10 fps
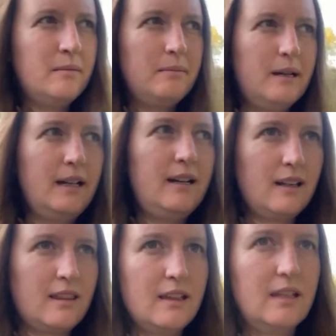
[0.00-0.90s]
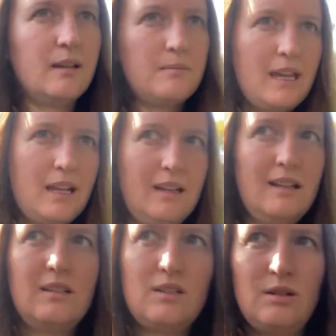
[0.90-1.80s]
but I think I'm
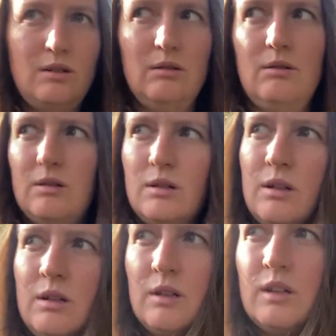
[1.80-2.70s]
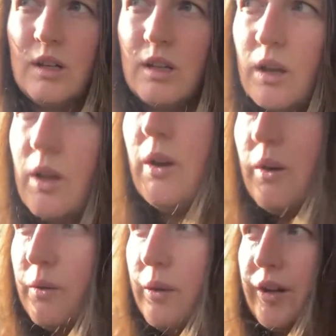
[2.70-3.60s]
heading to
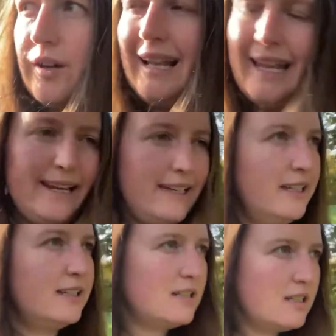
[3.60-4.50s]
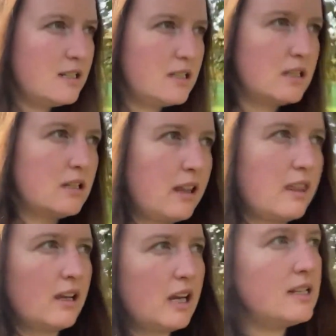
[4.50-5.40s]
where a lake is. I
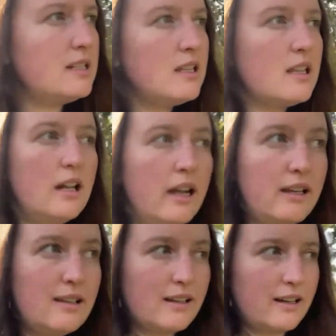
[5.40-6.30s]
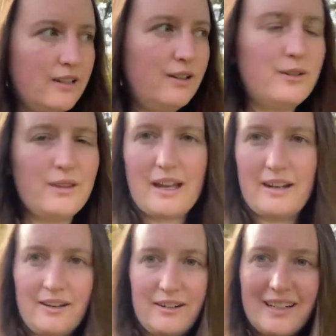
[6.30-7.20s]
think I see the lake and I know that
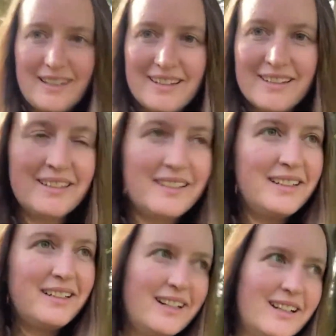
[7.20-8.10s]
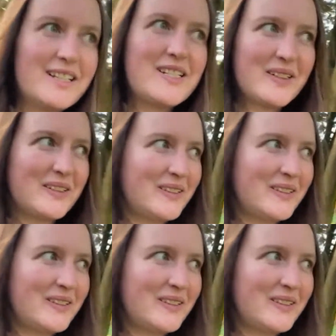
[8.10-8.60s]
area, so